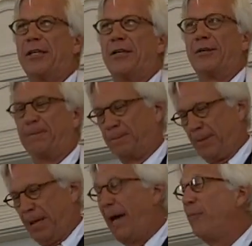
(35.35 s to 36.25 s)
hear.
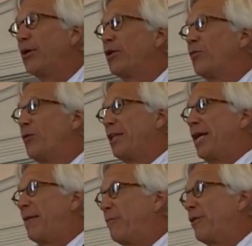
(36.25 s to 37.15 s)
I'm not going to read
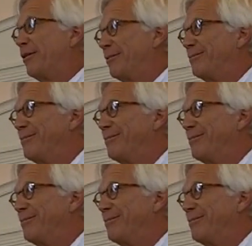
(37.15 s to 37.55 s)
that part.